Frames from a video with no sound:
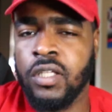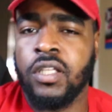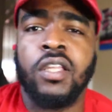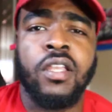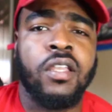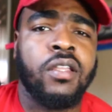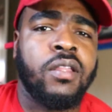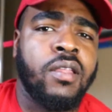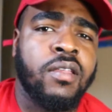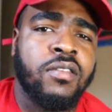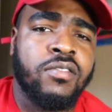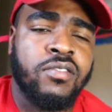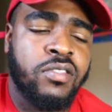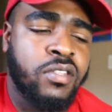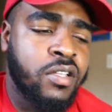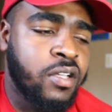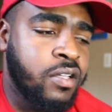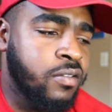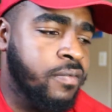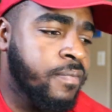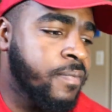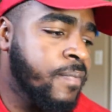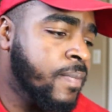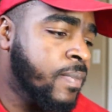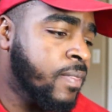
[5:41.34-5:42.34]
get things
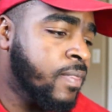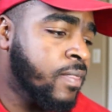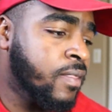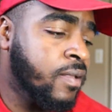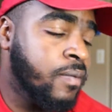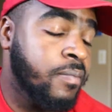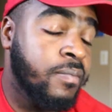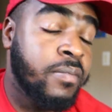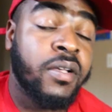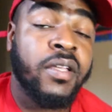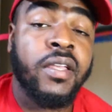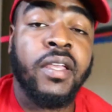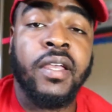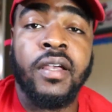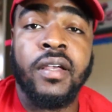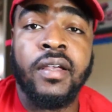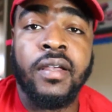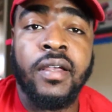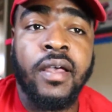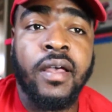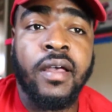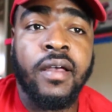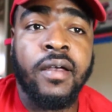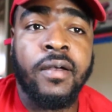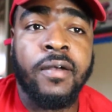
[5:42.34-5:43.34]
done. But yeah,
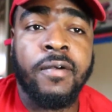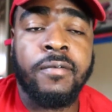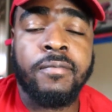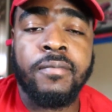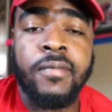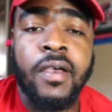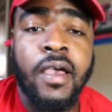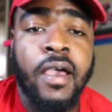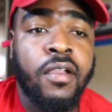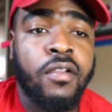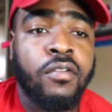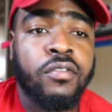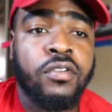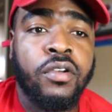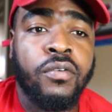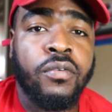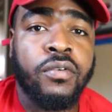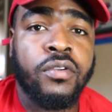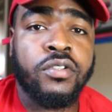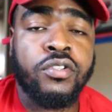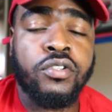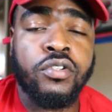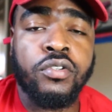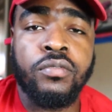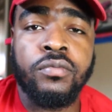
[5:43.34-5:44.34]
um, I don't know
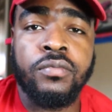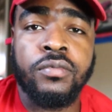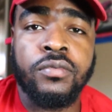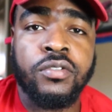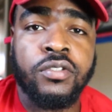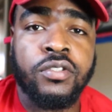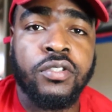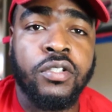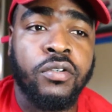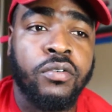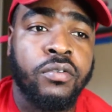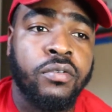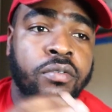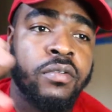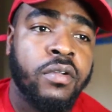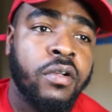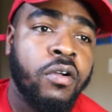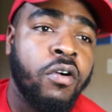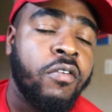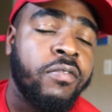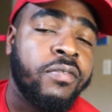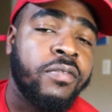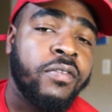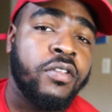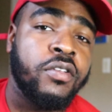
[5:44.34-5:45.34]
what to do. So
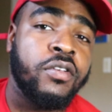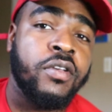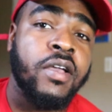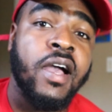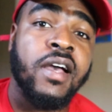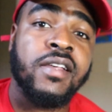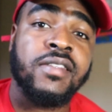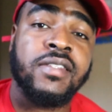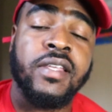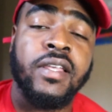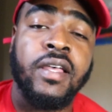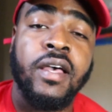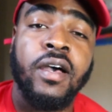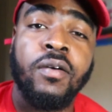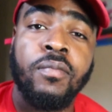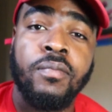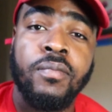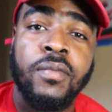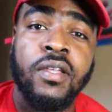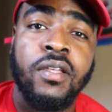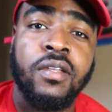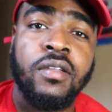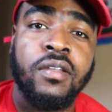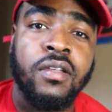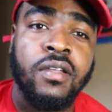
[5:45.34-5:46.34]
hopefully you guys help
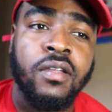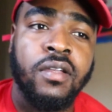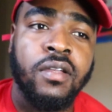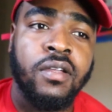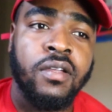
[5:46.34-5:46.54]
me.